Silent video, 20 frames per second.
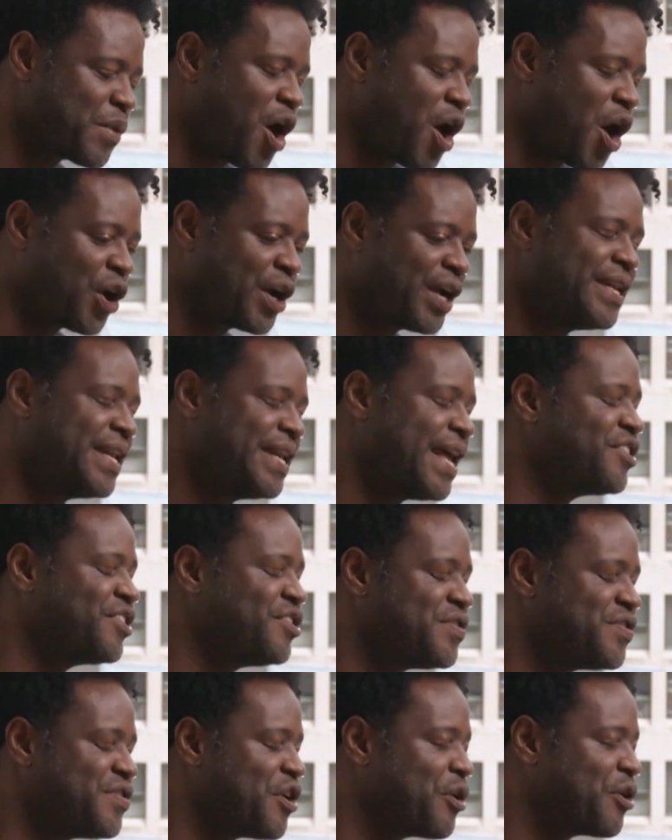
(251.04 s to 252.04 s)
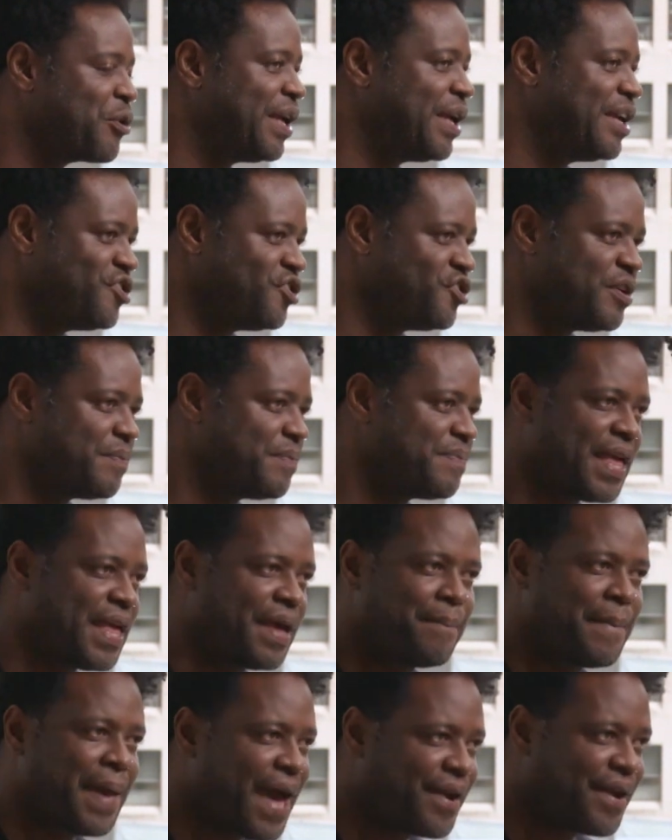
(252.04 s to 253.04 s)
our connections and our relationships
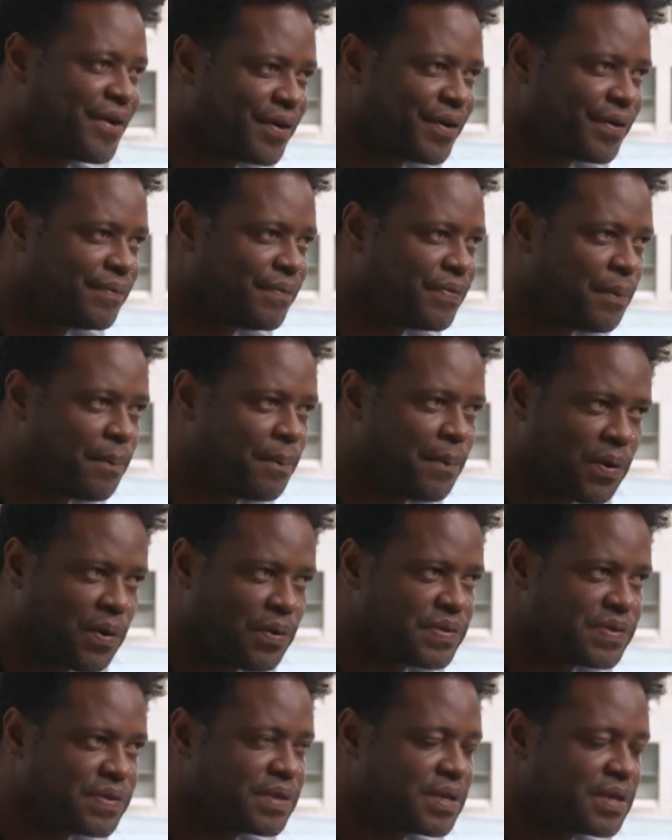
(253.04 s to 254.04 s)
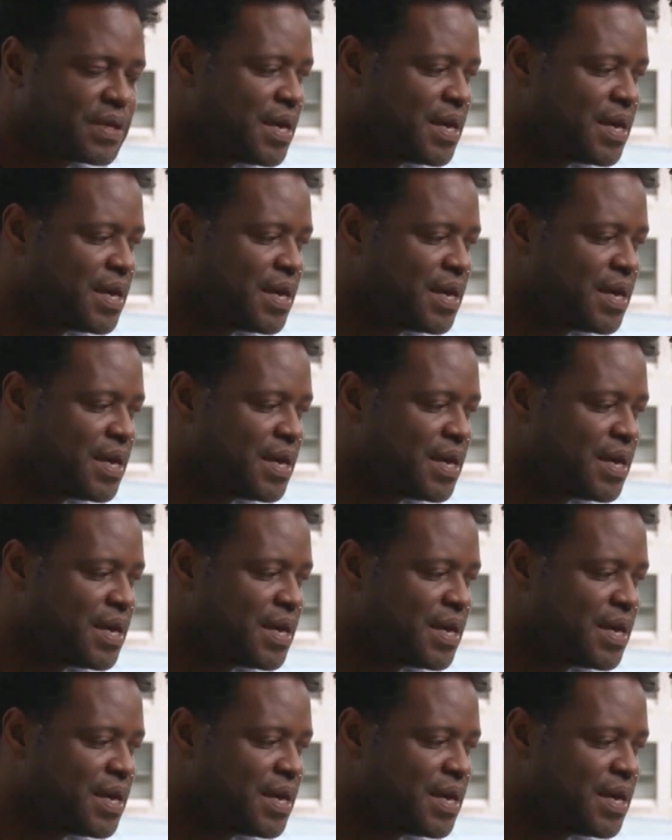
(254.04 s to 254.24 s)
that matter the most.